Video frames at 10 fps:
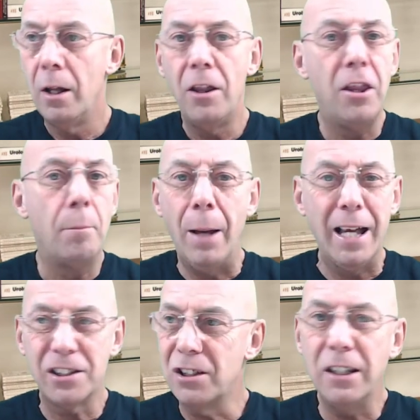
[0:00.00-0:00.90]
the
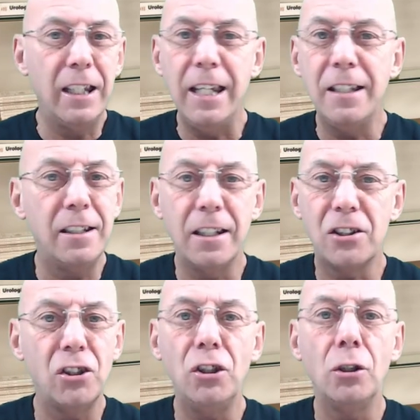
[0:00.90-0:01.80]
best, the
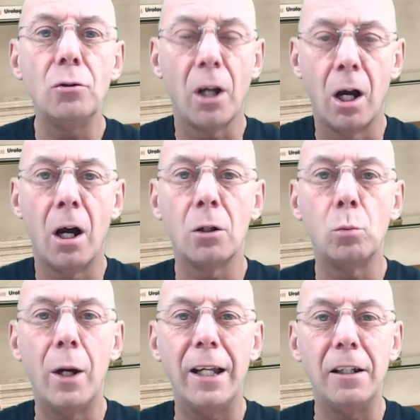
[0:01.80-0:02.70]
easiest to use
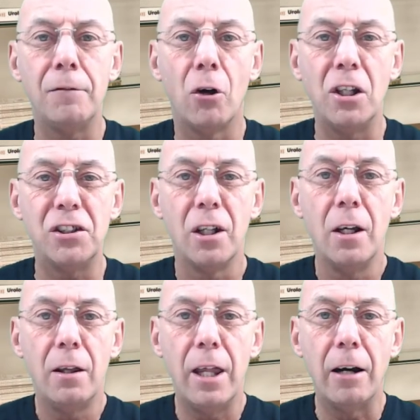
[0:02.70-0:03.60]
hardware device
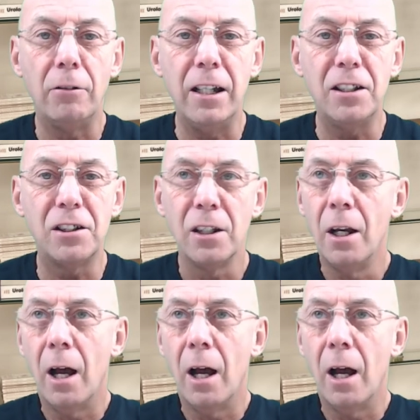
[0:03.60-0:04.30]
there is.